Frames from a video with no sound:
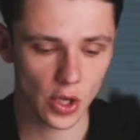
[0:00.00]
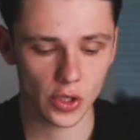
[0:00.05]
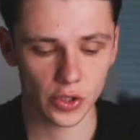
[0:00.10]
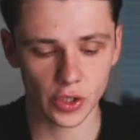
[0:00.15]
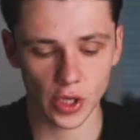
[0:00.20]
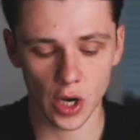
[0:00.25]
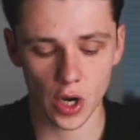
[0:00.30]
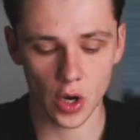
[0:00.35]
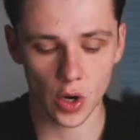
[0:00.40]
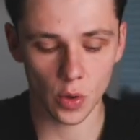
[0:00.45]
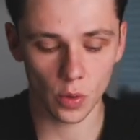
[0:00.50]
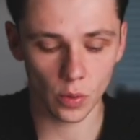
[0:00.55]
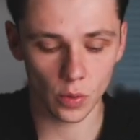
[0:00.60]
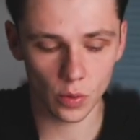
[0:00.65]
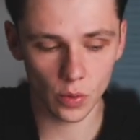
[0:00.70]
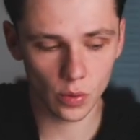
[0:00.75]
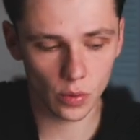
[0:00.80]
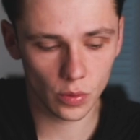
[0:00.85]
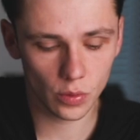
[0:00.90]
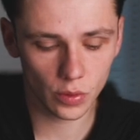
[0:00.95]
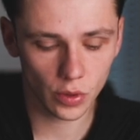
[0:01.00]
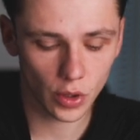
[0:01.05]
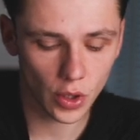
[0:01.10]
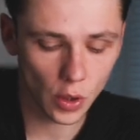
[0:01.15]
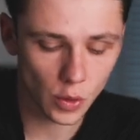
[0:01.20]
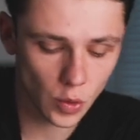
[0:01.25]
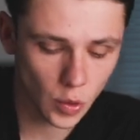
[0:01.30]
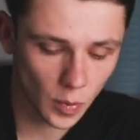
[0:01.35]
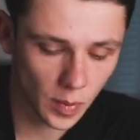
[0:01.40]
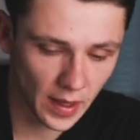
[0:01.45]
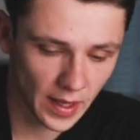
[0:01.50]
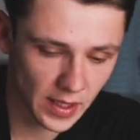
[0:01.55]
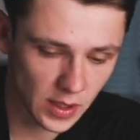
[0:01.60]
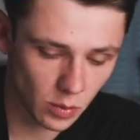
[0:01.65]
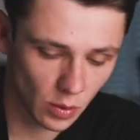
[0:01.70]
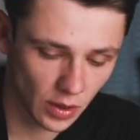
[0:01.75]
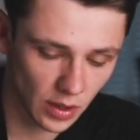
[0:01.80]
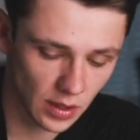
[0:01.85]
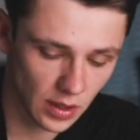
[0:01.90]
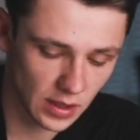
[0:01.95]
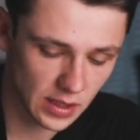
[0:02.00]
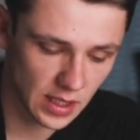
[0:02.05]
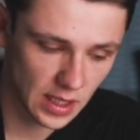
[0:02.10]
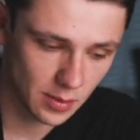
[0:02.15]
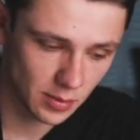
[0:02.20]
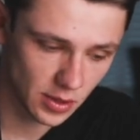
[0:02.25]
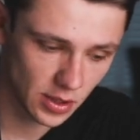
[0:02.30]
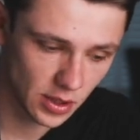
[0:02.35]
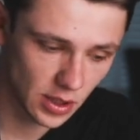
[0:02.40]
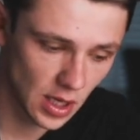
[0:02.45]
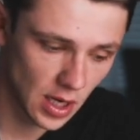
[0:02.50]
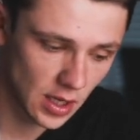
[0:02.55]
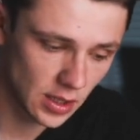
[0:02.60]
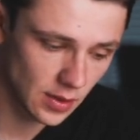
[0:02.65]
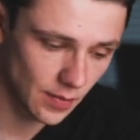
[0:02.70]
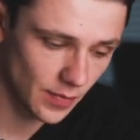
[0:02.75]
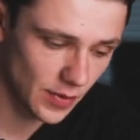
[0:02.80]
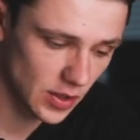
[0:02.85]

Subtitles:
So the coach will play into one of the teams to start.